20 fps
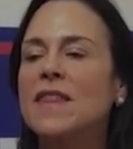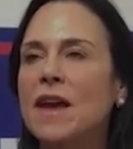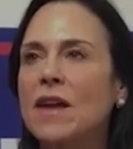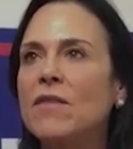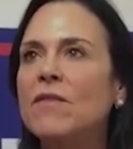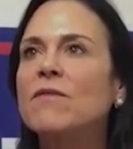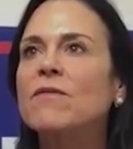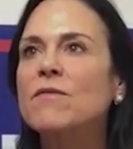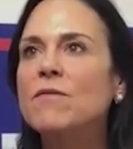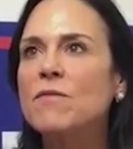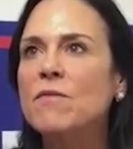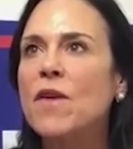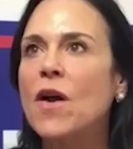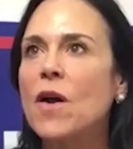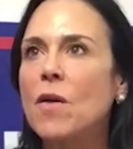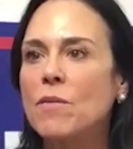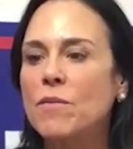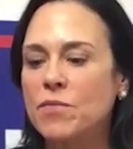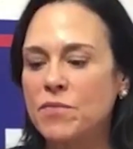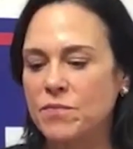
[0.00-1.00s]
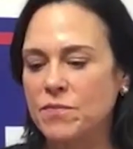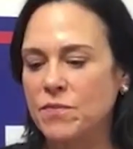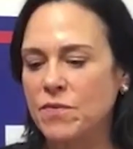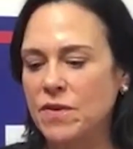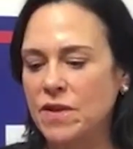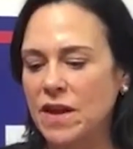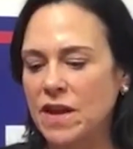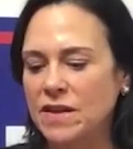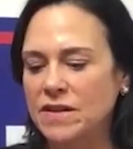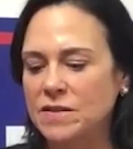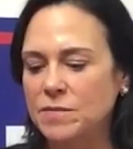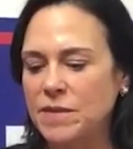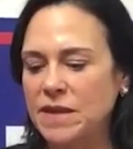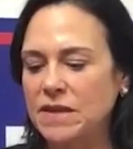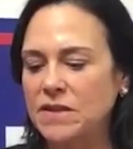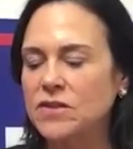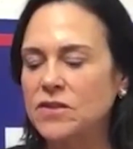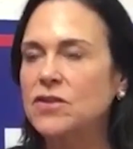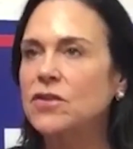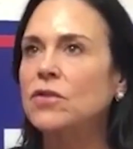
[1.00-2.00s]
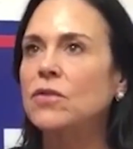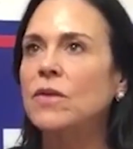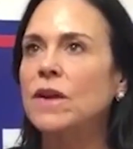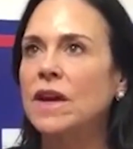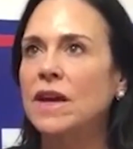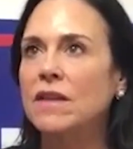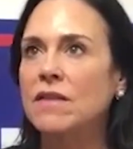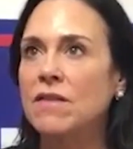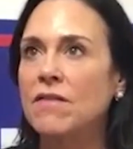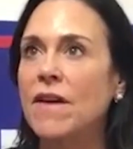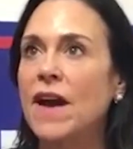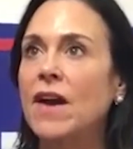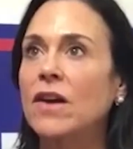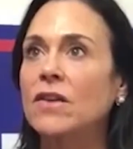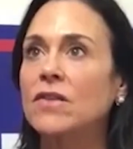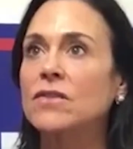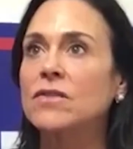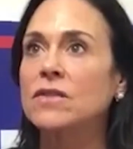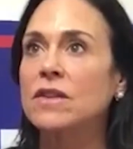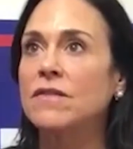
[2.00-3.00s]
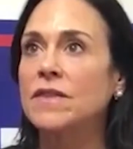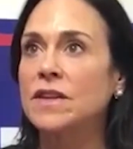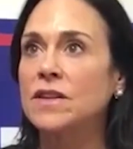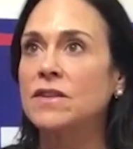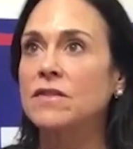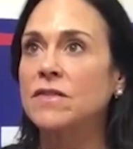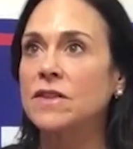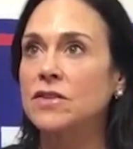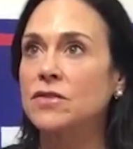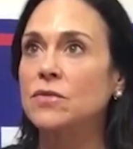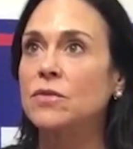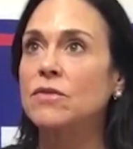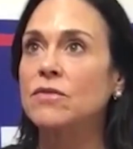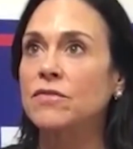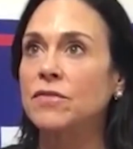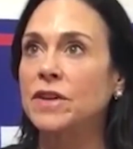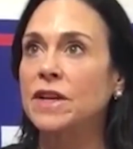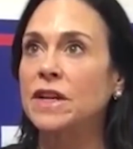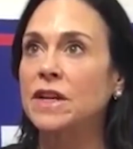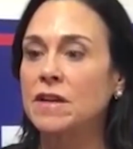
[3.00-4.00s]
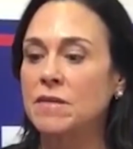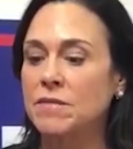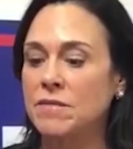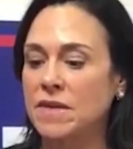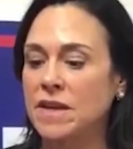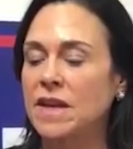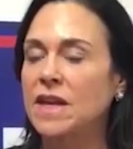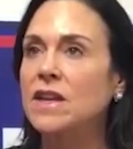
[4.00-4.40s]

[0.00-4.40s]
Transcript: that speak to the values of individual freedom,